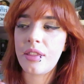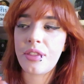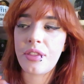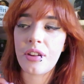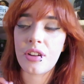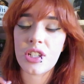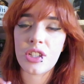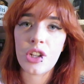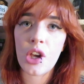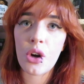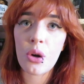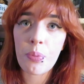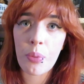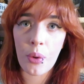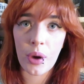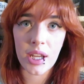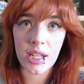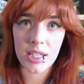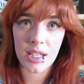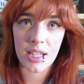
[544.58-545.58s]
there's no
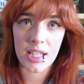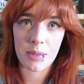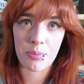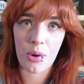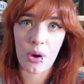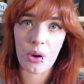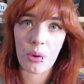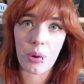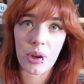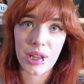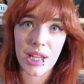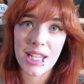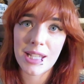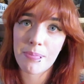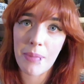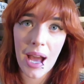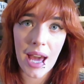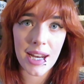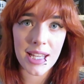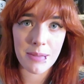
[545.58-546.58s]
point in this book where
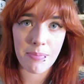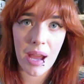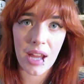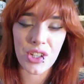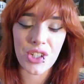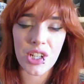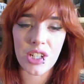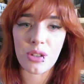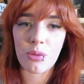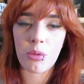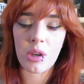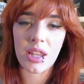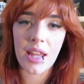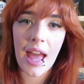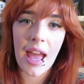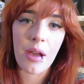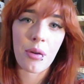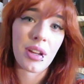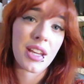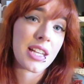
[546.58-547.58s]
this man is mentioned
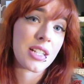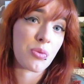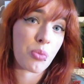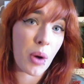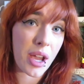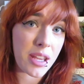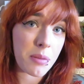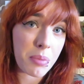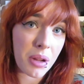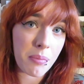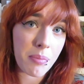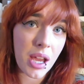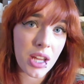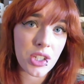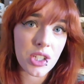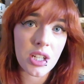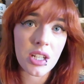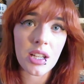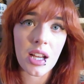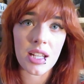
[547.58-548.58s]
without his weight being
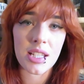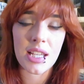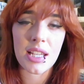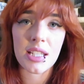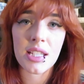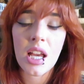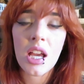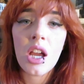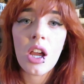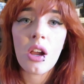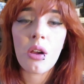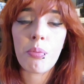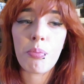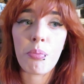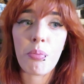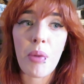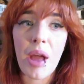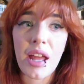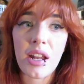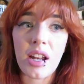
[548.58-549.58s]
mentioned, because
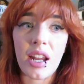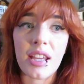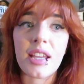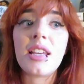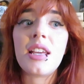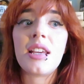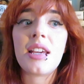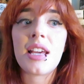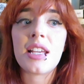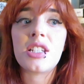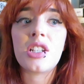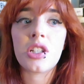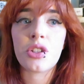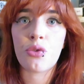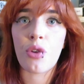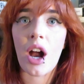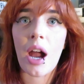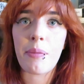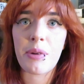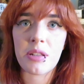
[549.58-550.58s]
he is
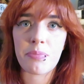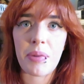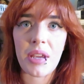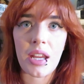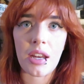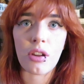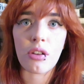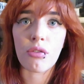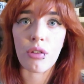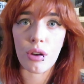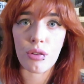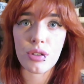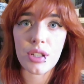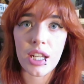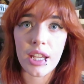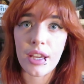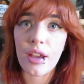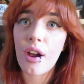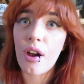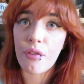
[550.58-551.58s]
described as being
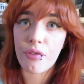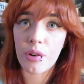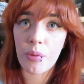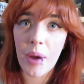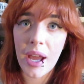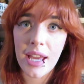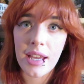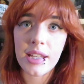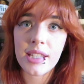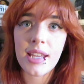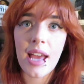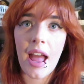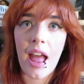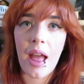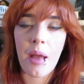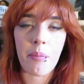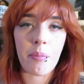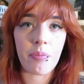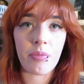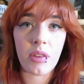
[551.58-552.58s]
grossly overweight,
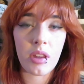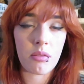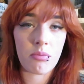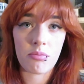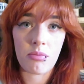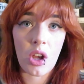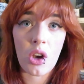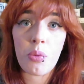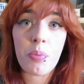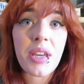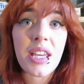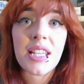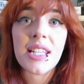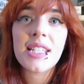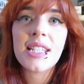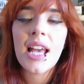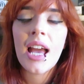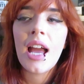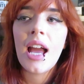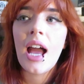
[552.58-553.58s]

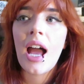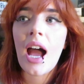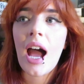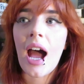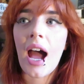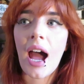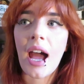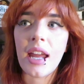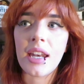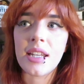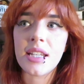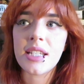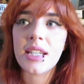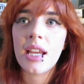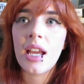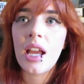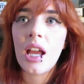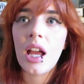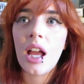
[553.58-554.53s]
obese, and